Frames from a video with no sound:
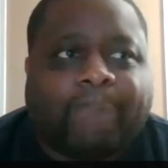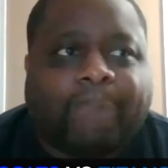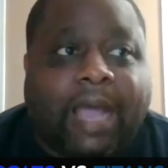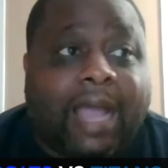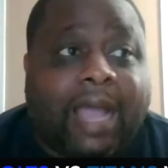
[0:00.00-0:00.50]

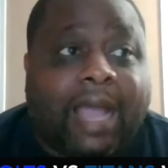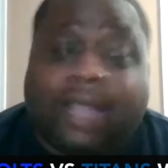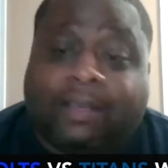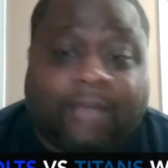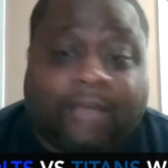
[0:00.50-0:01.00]
I
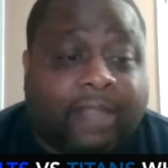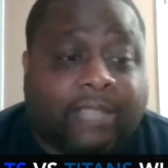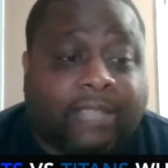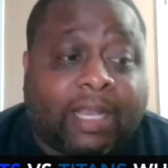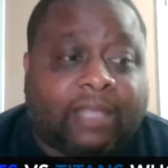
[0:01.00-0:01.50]
honestly I
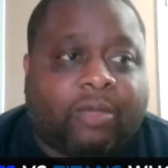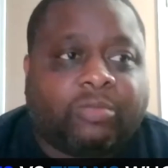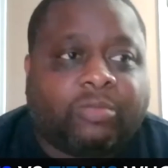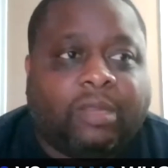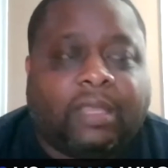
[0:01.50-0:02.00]
got the Colts
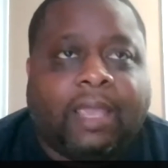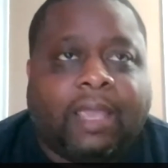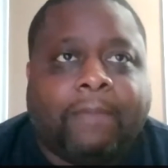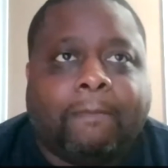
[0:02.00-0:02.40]
winning the game.